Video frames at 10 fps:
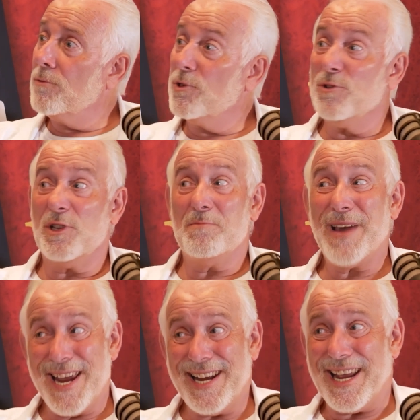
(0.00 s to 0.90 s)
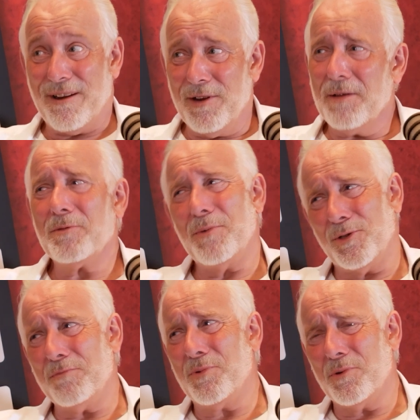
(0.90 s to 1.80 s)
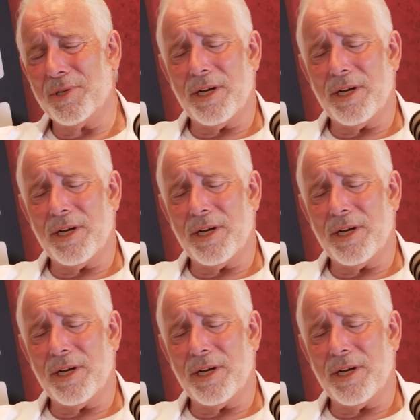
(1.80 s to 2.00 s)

which is the main area, the most important